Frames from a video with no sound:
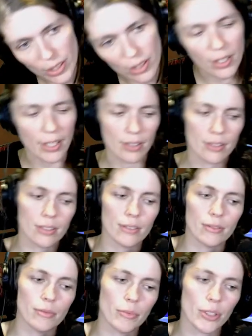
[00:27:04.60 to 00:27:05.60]
a land.
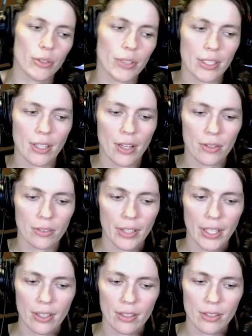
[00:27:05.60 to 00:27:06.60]
We do need another
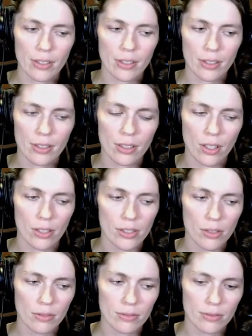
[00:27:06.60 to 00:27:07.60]
land also.
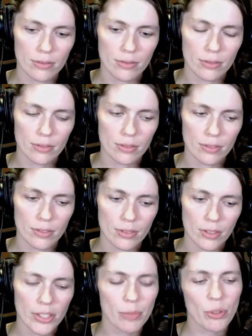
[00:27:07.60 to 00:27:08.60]

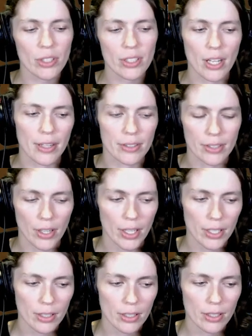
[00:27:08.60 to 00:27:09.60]
Or I suppose it's not necessary.
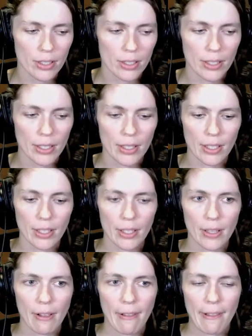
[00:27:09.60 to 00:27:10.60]

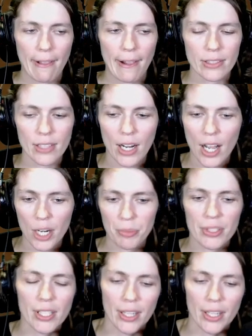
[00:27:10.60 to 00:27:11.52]
It's not 100%